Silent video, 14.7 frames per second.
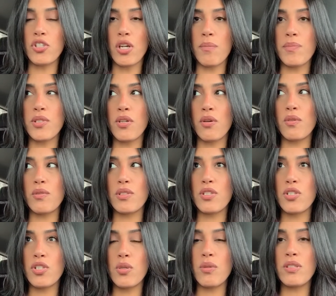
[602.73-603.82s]
trip. So
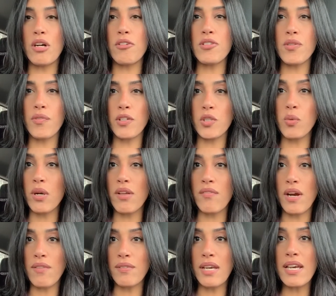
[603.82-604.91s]
it's two adults for
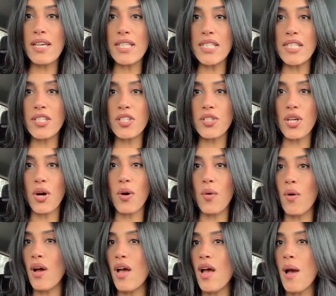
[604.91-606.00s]
25 kids.
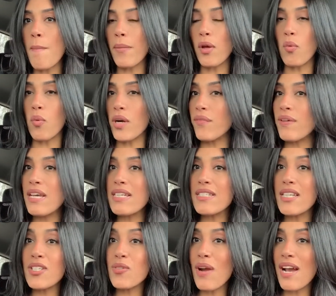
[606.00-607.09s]
So like, what if he gets
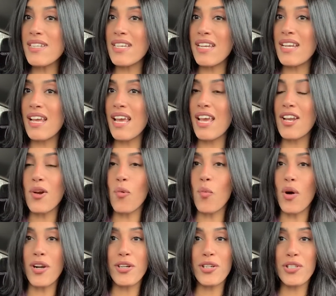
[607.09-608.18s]
distracted and
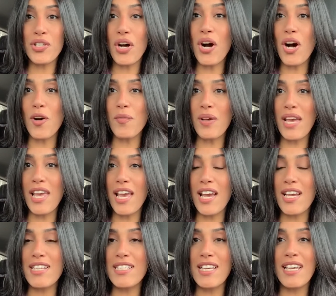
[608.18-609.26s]
wanders off?
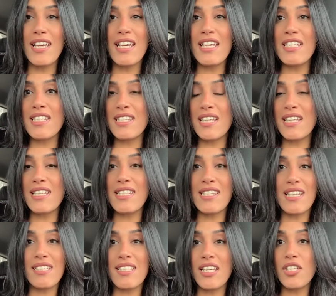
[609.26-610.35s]
And since
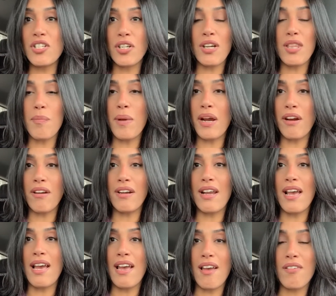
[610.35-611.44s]
the teacher and the parent
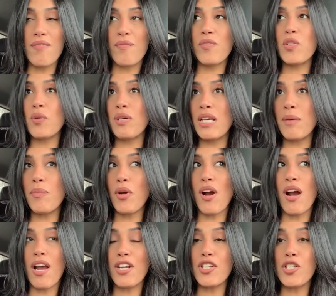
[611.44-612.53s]
have to keep their
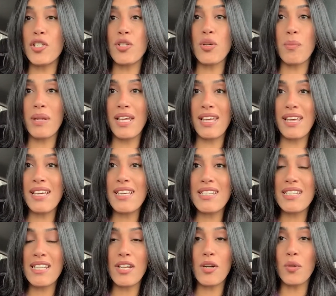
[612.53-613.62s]
eye on so many
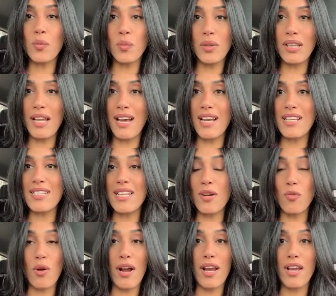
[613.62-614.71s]
kids, they don't realize that
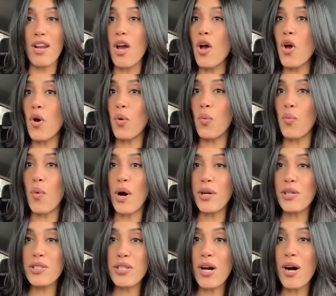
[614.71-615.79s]
Ryan
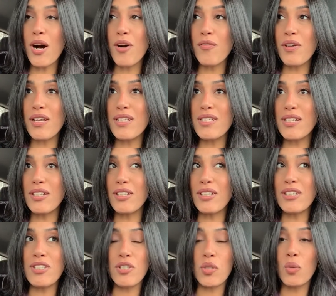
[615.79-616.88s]
wanders off until
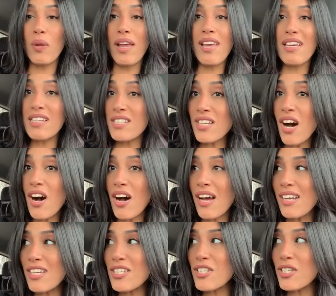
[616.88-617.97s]
it's too late and he's
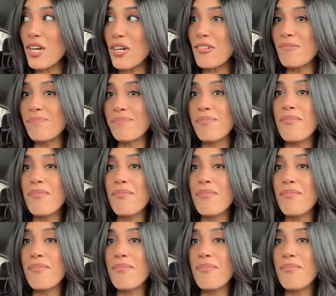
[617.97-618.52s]
gone. So